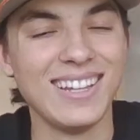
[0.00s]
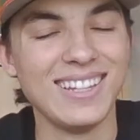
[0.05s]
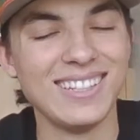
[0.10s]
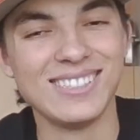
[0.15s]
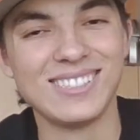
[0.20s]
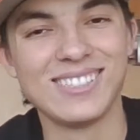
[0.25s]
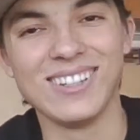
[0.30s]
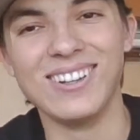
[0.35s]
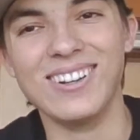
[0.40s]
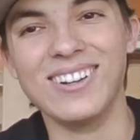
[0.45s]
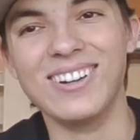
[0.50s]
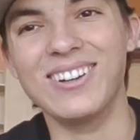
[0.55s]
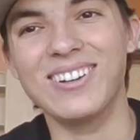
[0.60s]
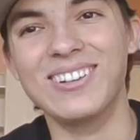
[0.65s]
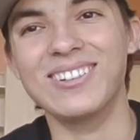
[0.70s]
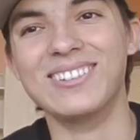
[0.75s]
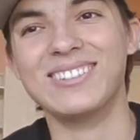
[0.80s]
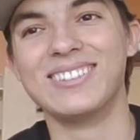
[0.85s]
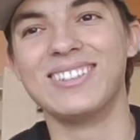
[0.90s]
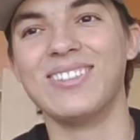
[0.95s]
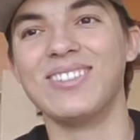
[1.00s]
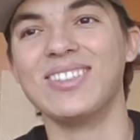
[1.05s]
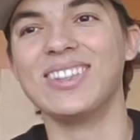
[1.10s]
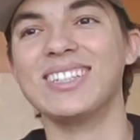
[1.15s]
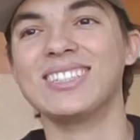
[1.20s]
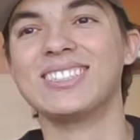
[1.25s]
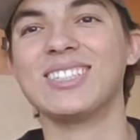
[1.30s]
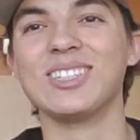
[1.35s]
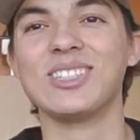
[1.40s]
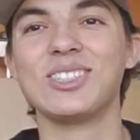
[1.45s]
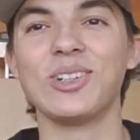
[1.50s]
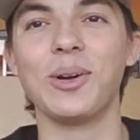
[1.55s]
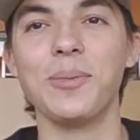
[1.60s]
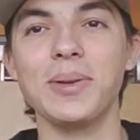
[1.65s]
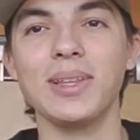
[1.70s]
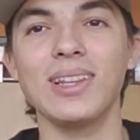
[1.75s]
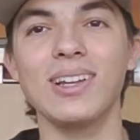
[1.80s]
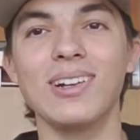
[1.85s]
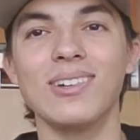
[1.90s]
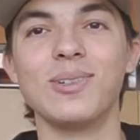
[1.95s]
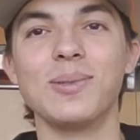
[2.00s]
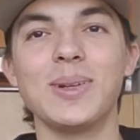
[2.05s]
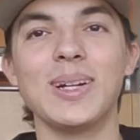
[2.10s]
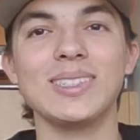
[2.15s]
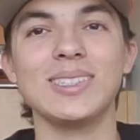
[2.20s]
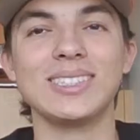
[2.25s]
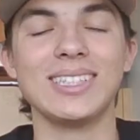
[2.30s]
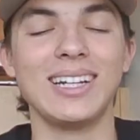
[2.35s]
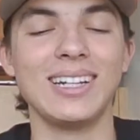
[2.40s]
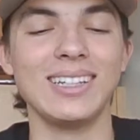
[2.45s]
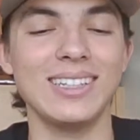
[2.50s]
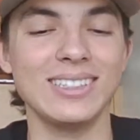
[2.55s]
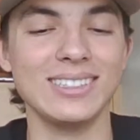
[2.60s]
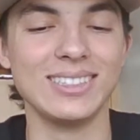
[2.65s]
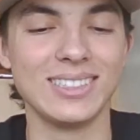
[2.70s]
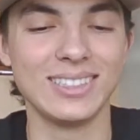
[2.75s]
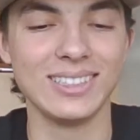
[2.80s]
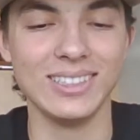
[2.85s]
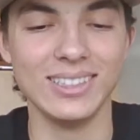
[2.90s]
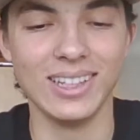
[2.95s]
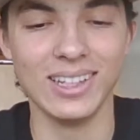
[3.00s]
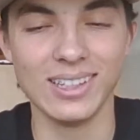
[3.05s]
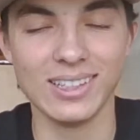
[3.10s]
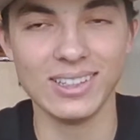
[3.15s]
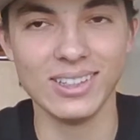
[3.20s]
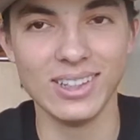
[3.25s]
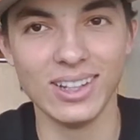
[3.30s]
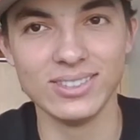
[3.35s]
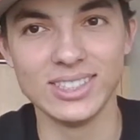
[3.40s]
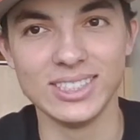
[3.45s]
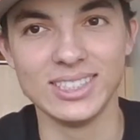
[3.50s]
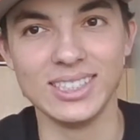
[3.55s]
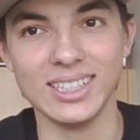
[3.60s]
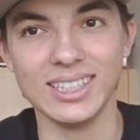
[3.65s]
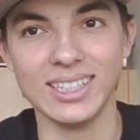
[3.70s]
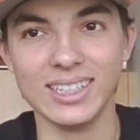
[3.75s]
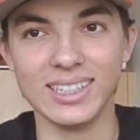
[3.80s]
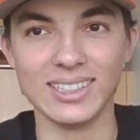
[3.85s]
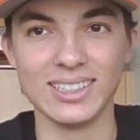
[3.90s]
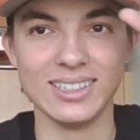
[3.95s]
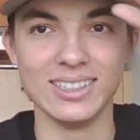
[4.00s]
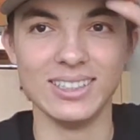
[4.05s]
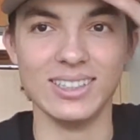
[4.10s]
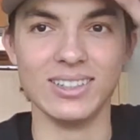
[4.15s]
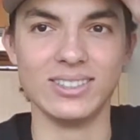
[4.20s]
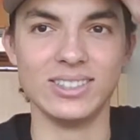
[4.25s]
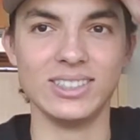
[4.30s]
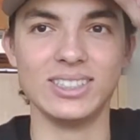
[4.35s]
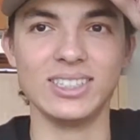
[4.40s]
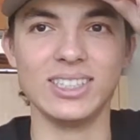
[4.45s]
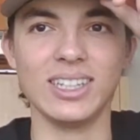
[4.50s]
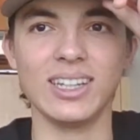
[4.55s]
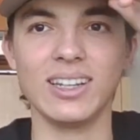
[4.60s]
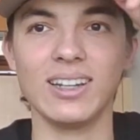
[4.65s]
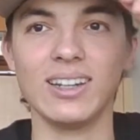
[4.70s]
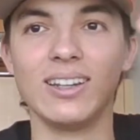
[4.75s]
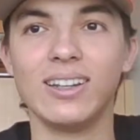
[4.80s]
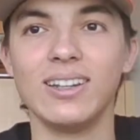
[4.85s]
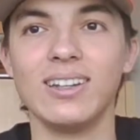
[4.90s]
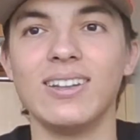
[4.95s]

So, I mean, they're still showing me love from outside. That's you love to see it. You love to see it.